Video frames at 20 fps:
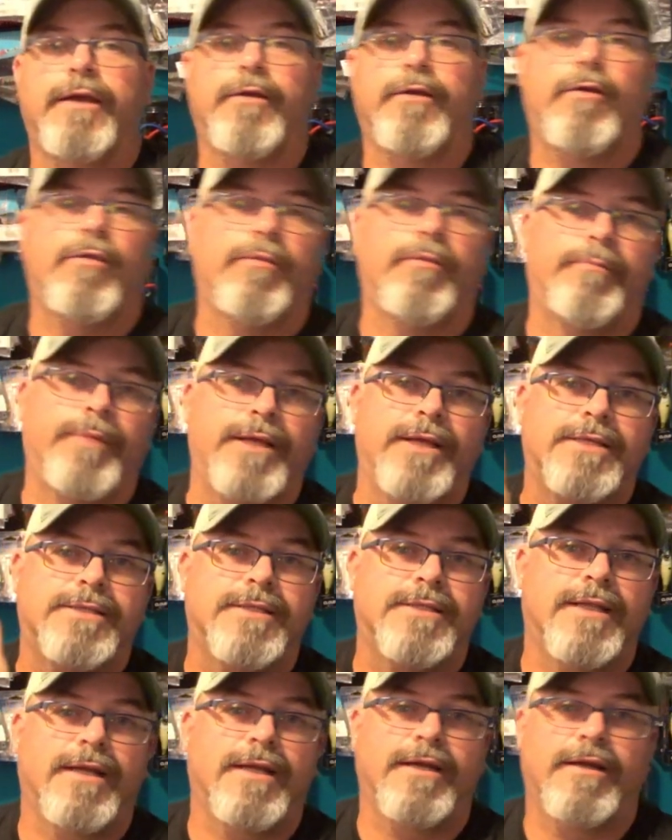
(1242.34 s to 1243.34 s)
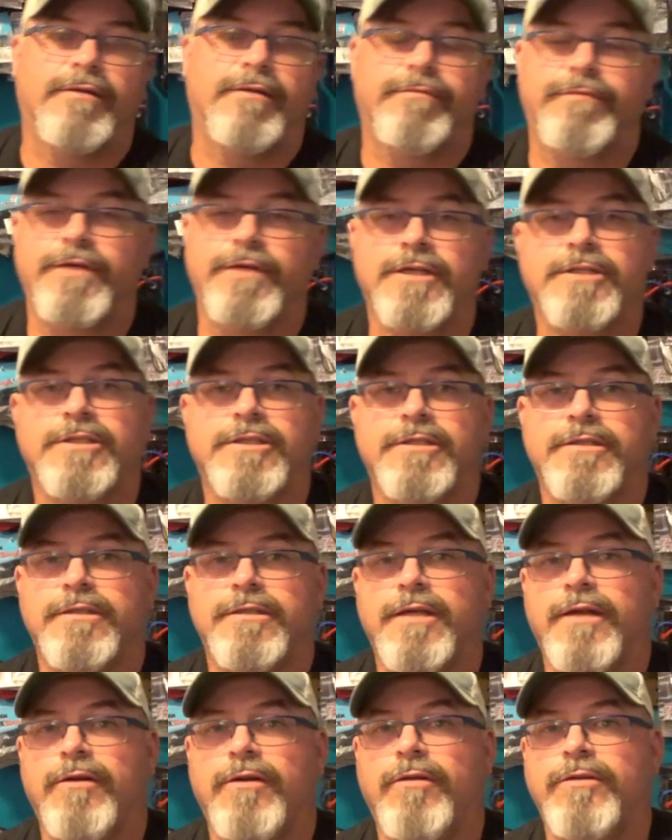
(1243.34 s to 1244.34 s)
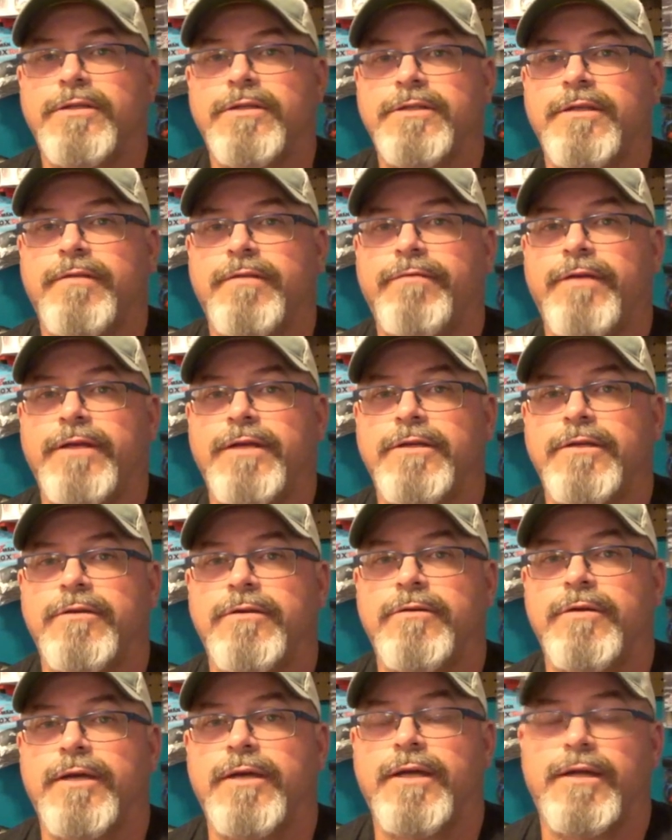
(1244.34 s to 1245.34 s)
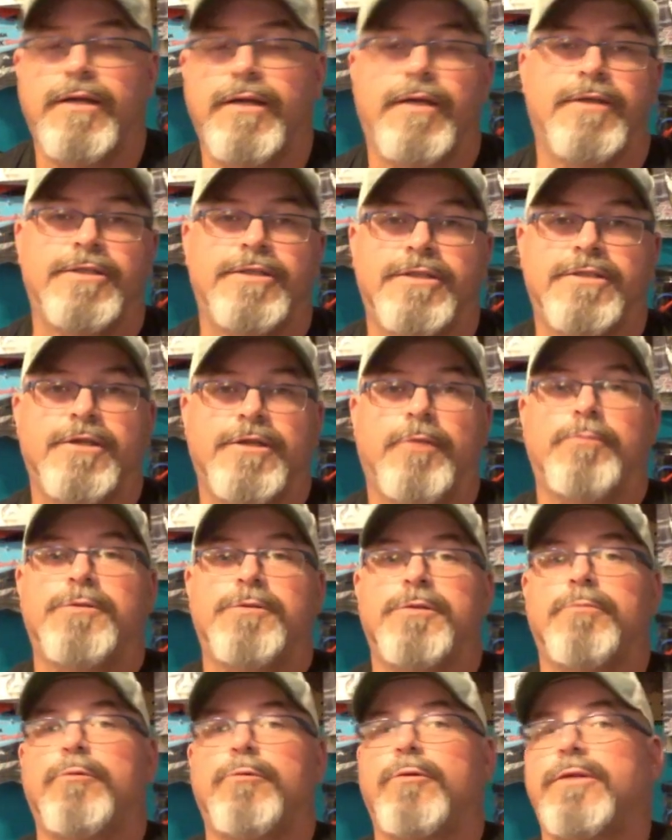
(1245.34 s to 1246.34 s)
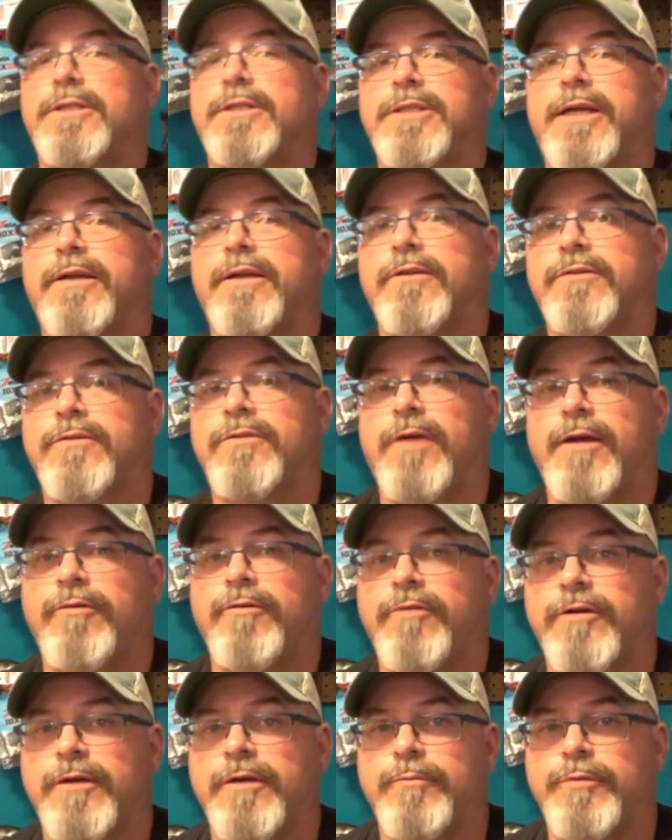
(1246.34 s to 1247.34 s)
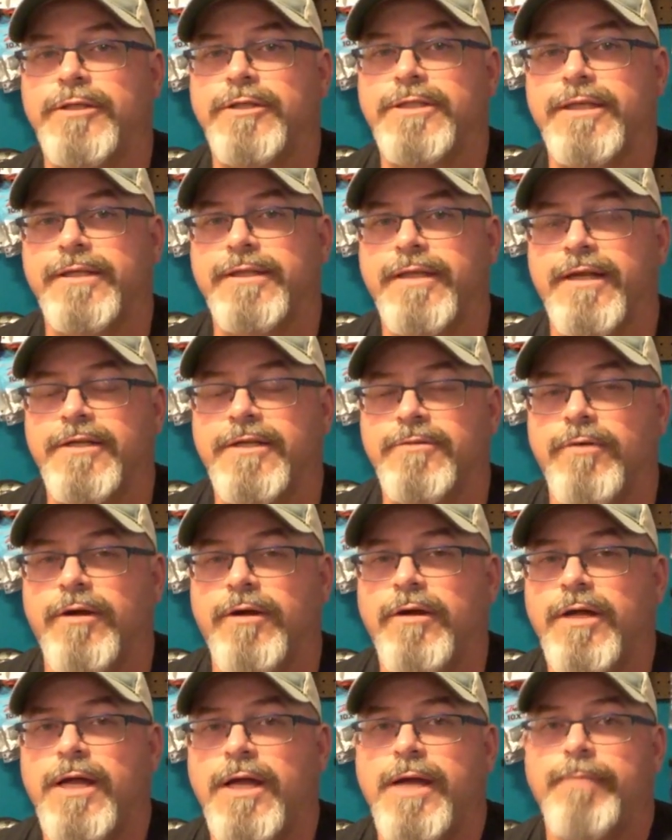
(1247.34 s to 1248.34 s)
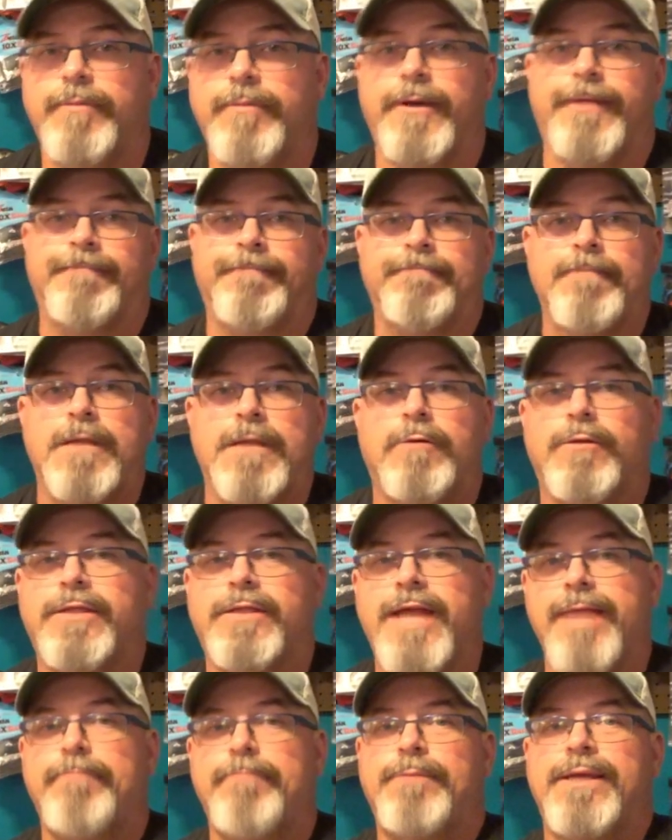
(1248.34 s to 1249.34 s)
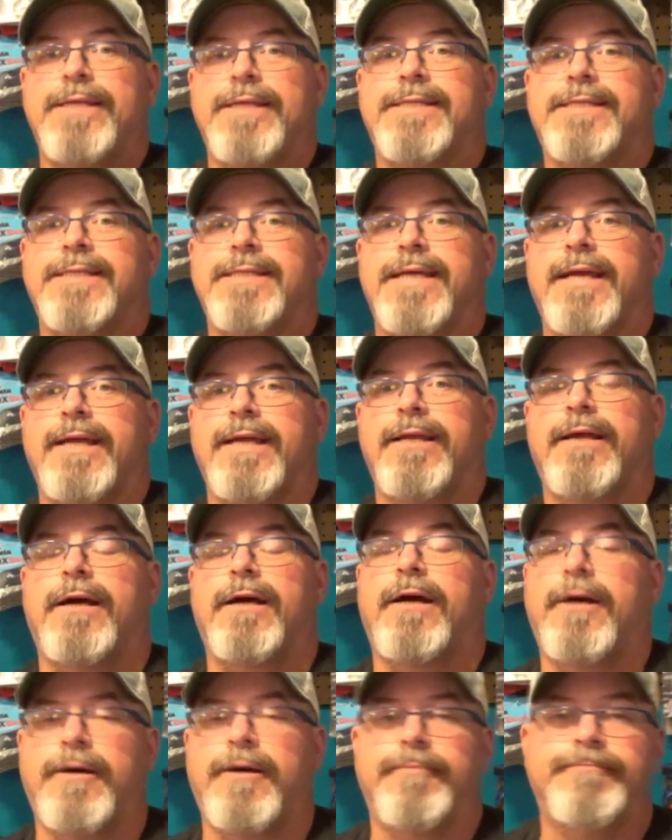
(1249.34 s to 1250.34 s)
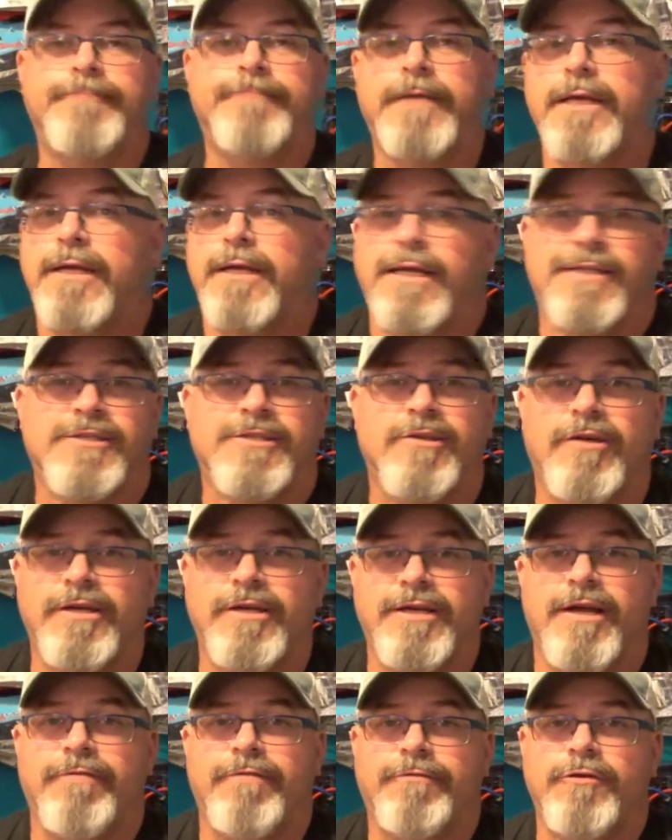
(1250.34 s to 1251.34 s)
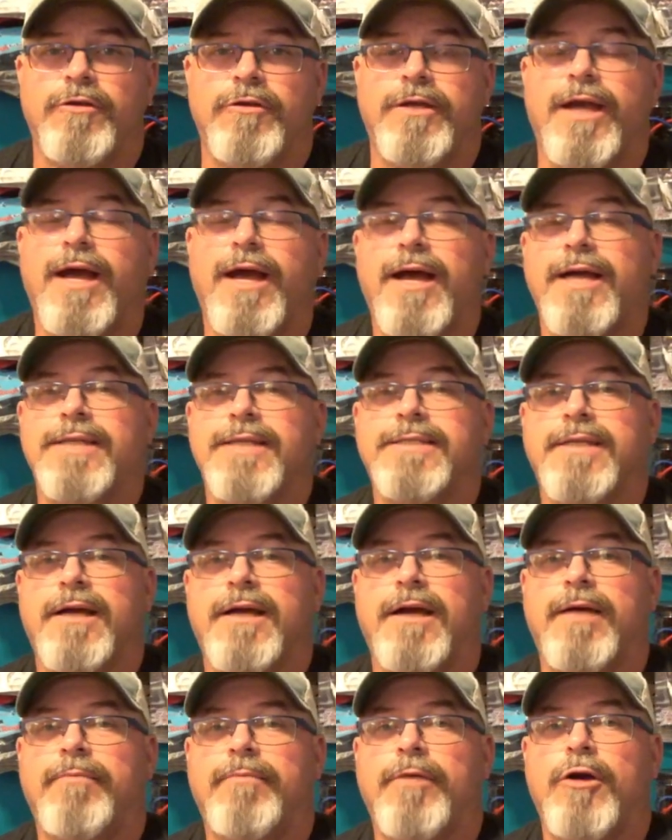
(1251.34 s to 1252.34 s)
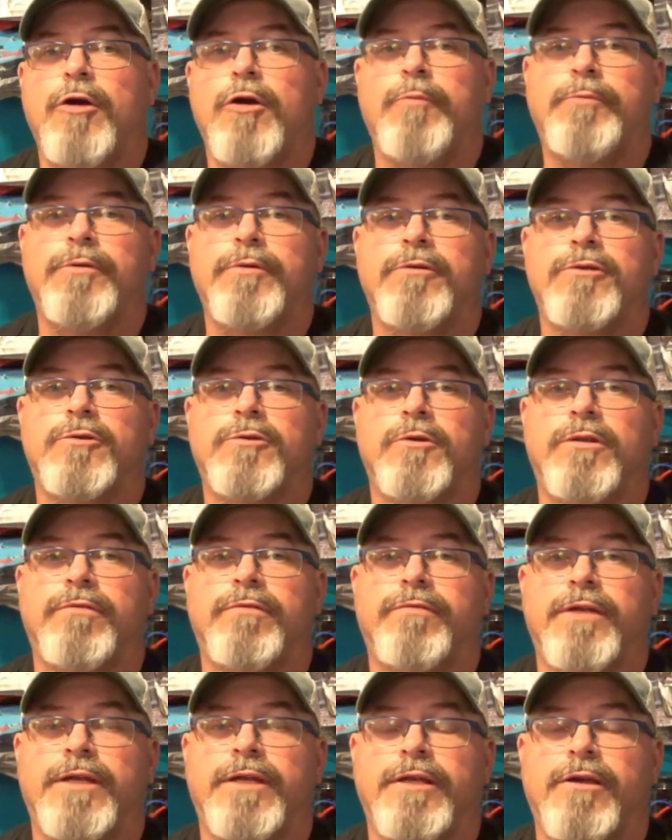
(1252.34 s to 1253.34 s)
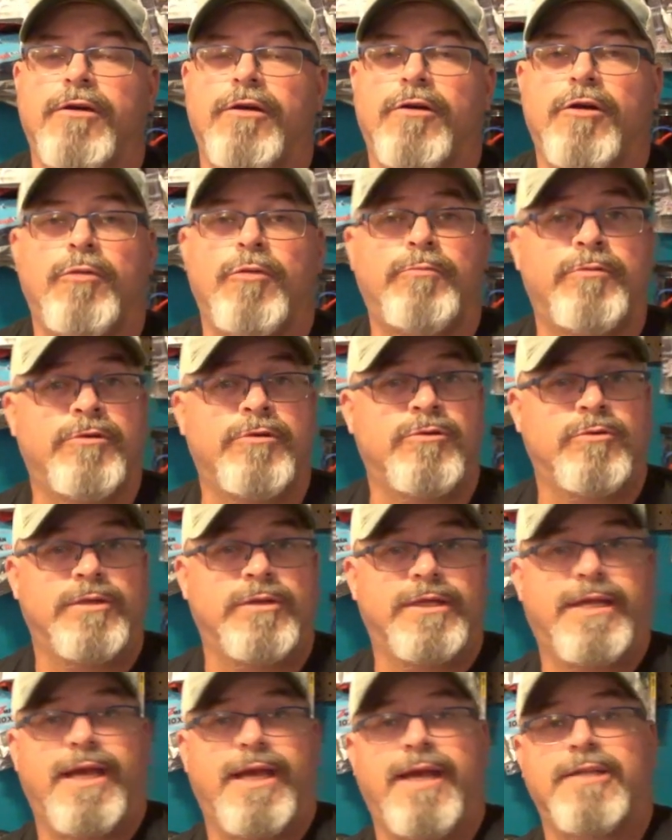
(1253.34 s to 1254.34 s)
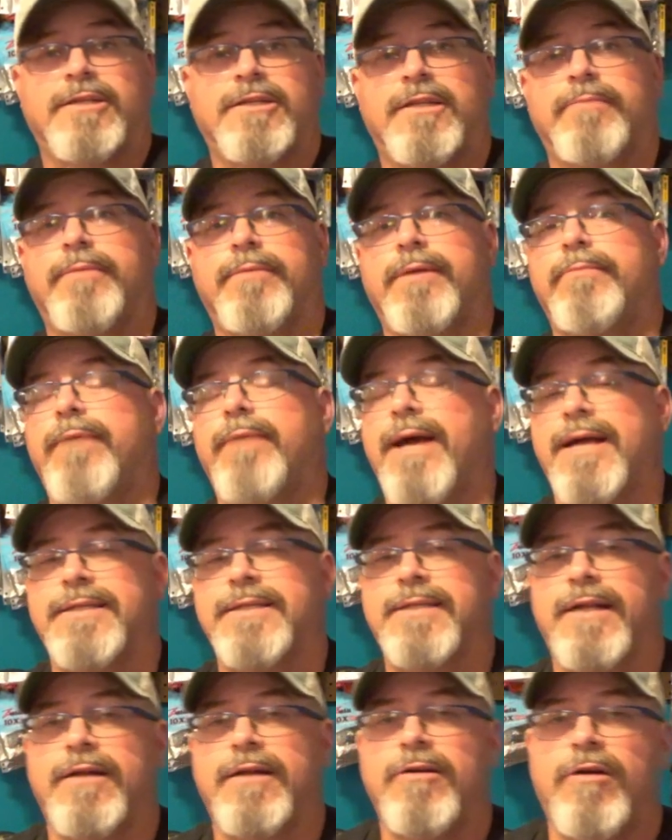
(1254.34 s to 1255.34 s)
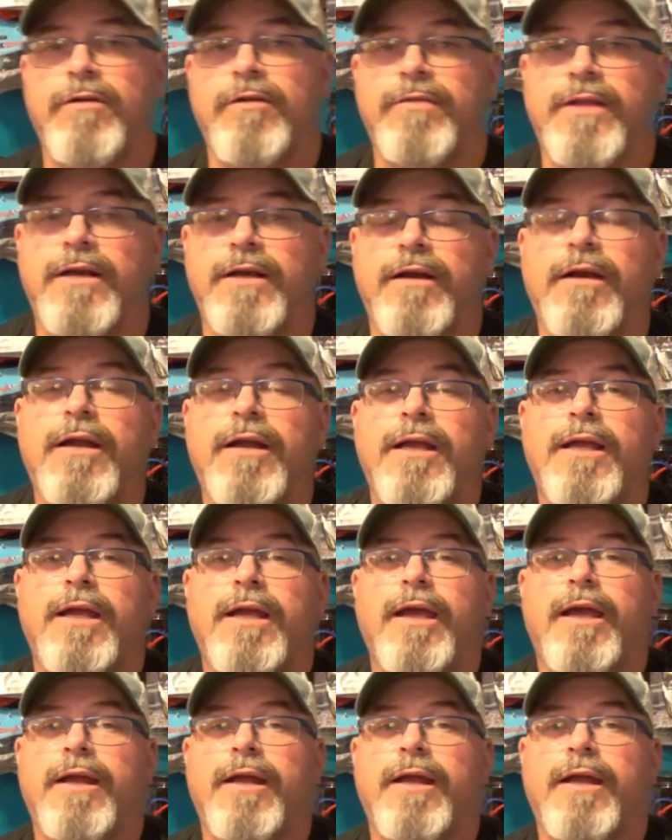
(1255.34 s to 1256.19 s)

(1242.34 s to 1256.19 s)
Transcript: and all the baits that I got to fish and all the stuff I do, and it just helps support the channel, so I'd really appreciate that as well. But with that being said, that's all I got for you guys. I hope you enjoyed the video. I hope you enjoyed the catch of the big bass that I caught there.